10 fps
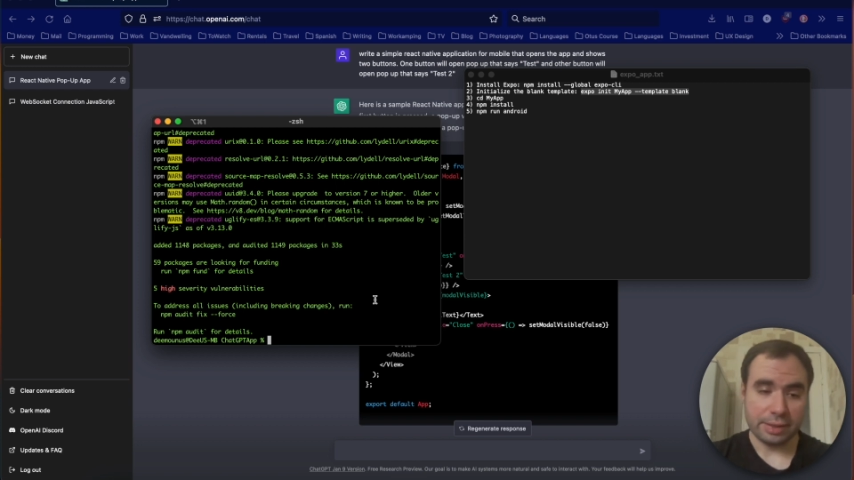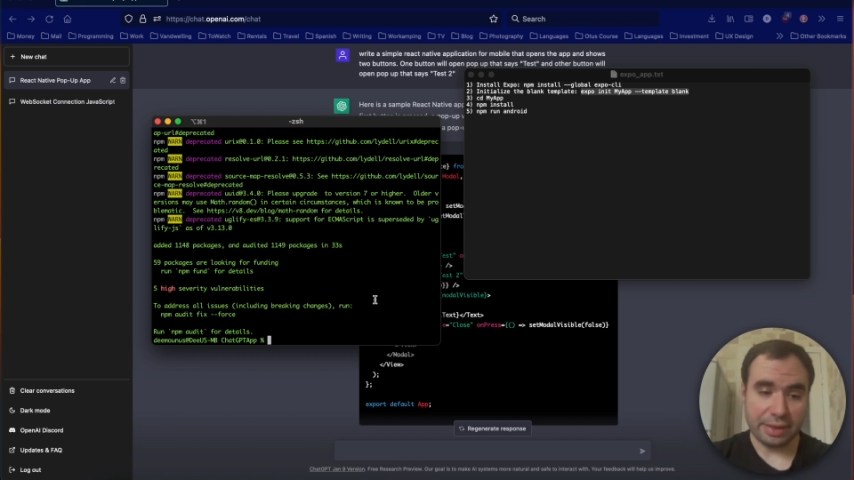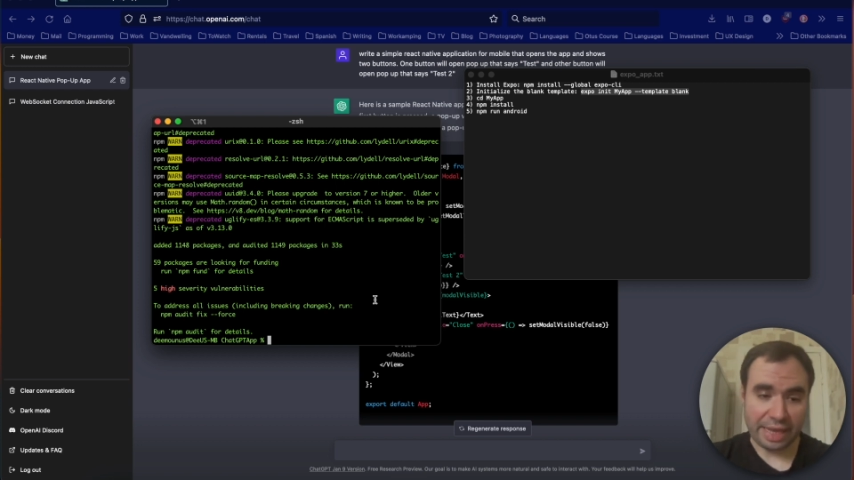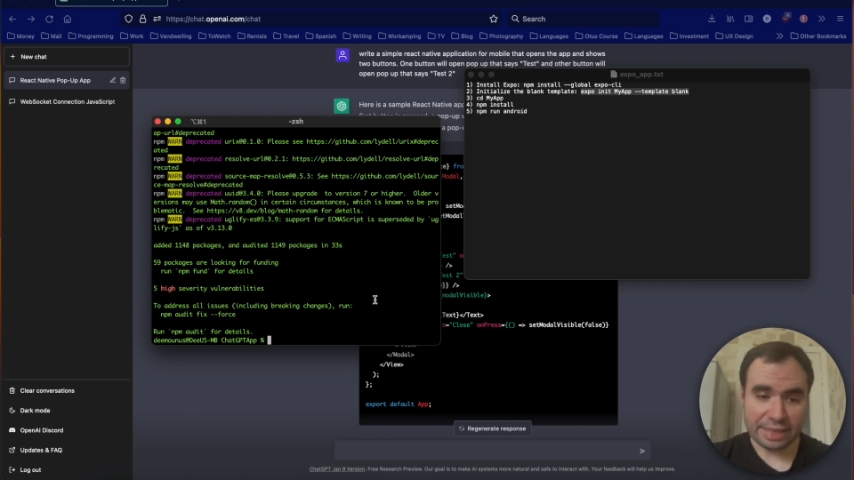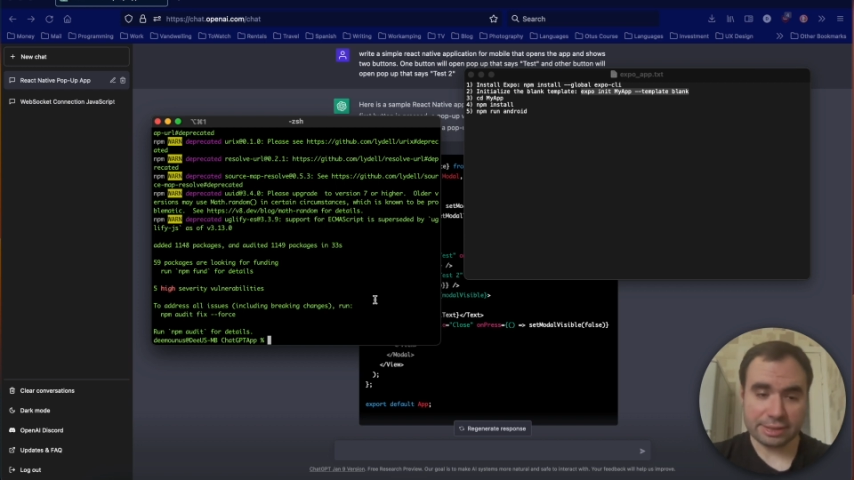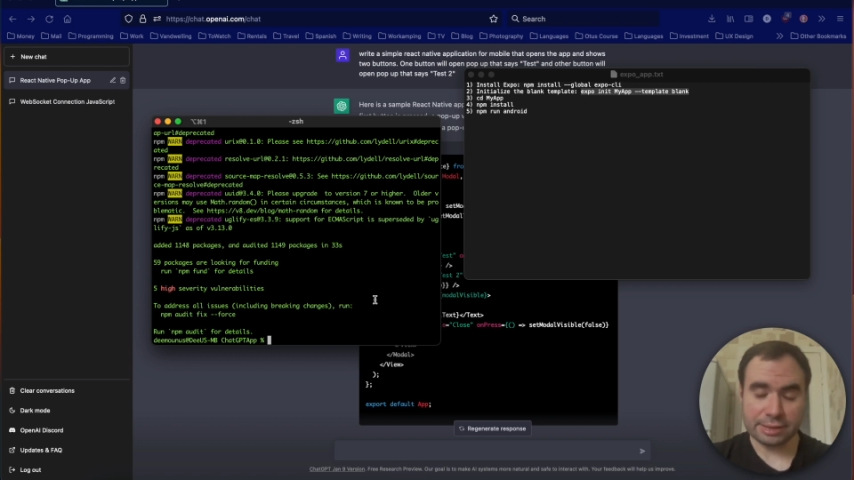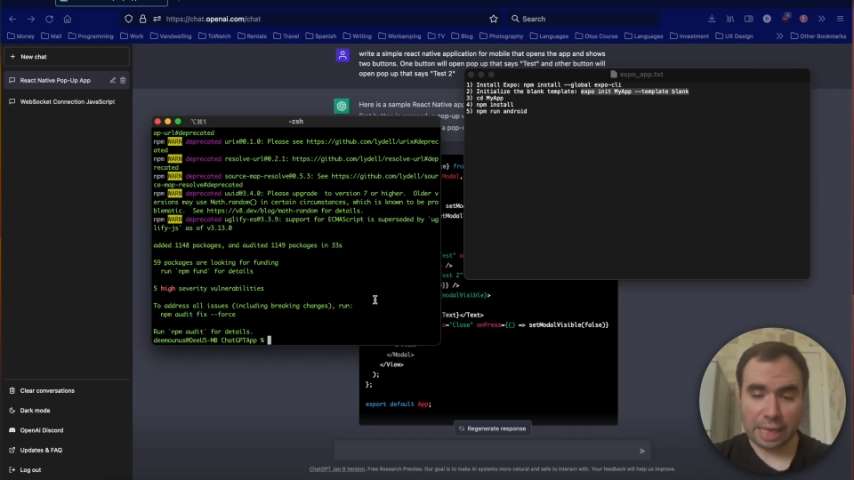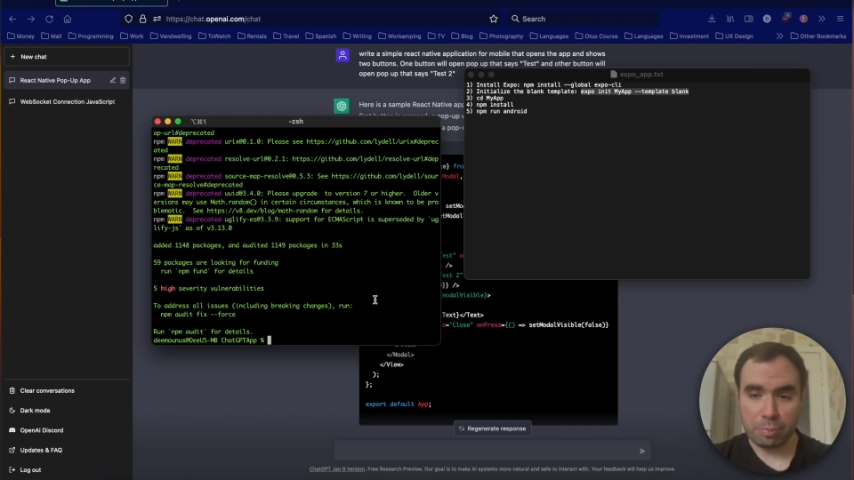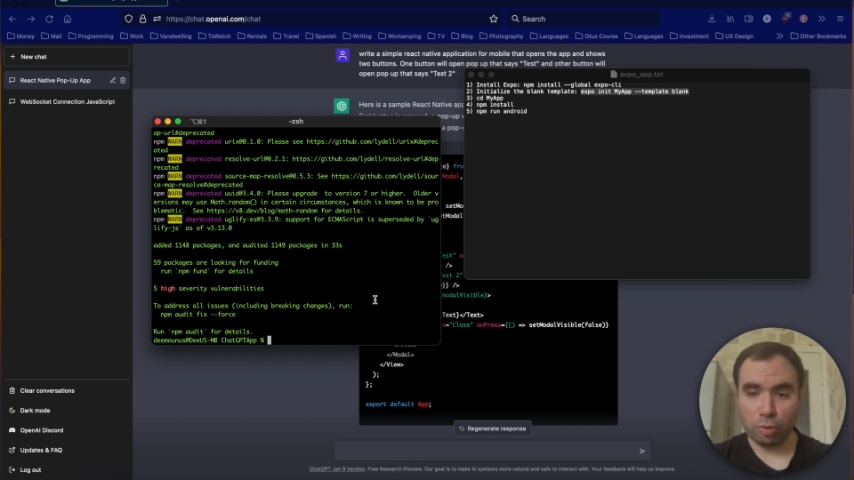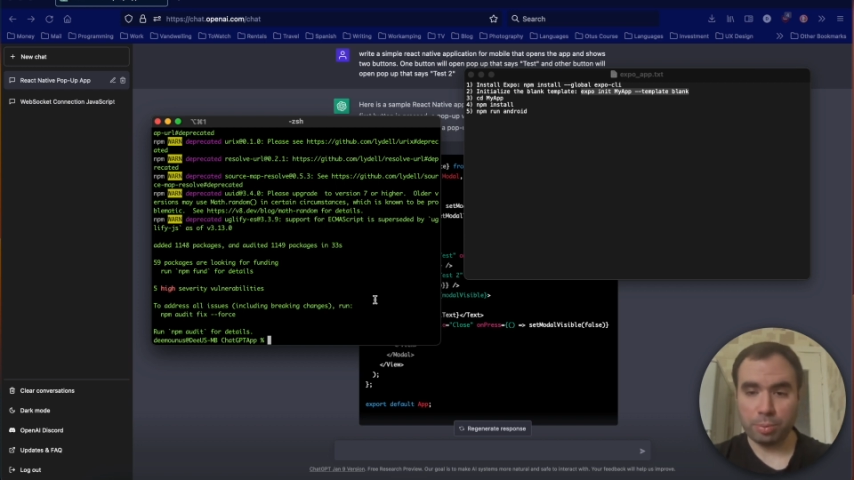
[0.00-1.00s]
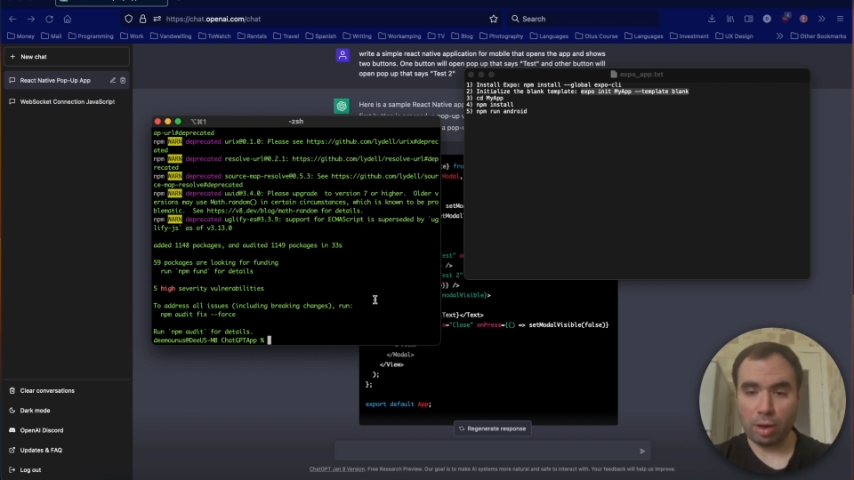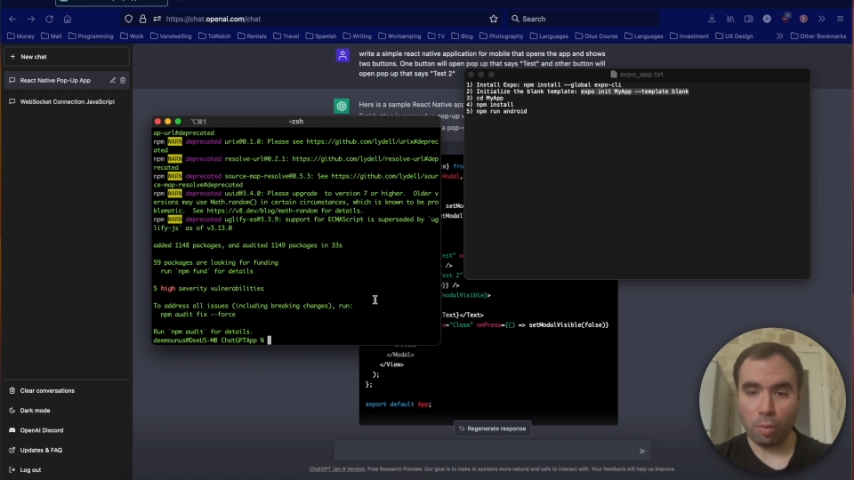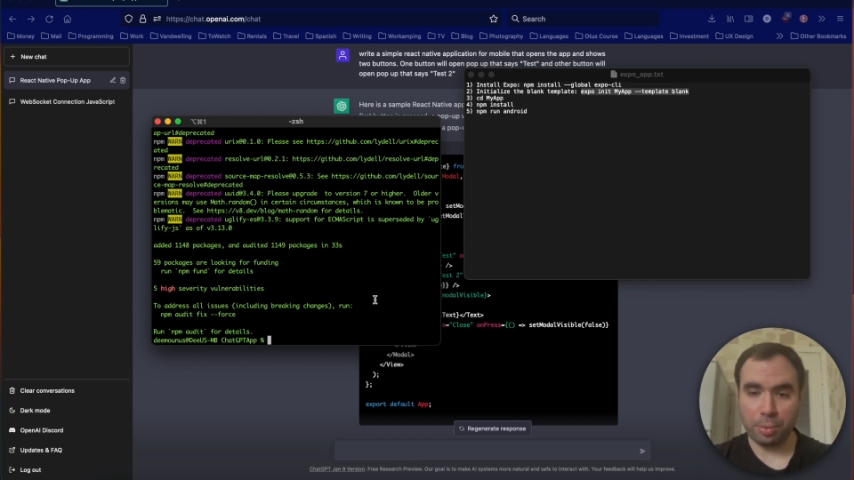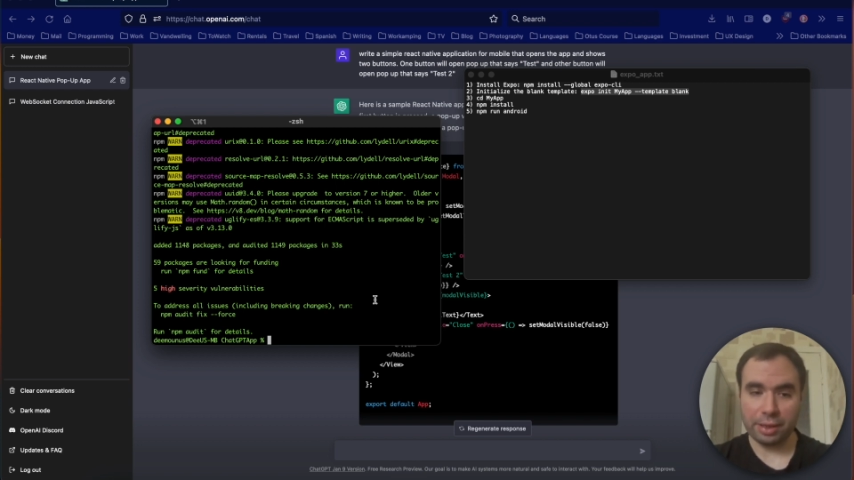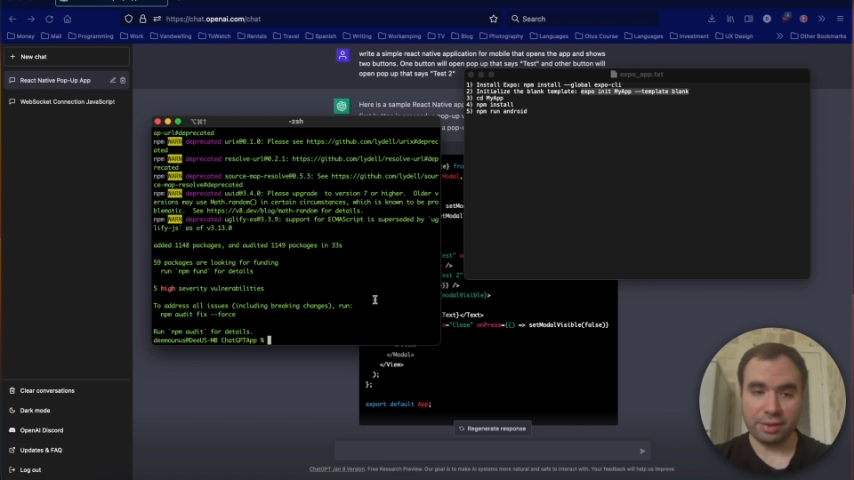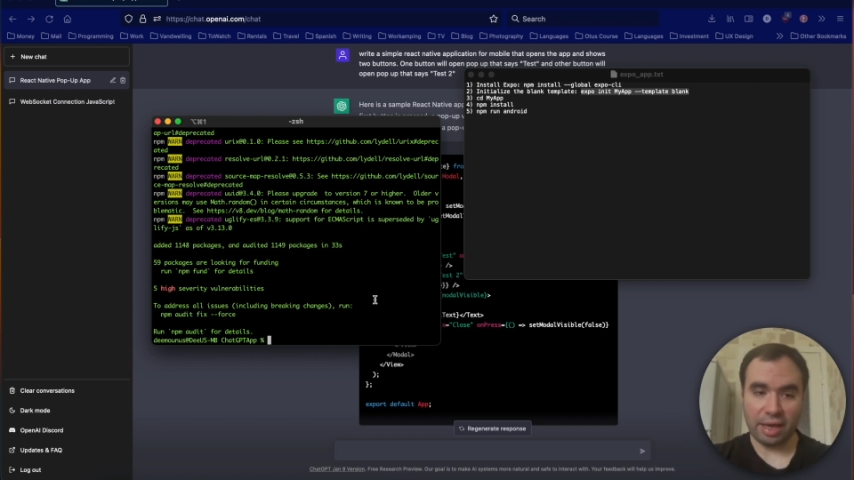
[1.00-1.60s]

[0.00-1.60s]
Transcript: Next step will be opening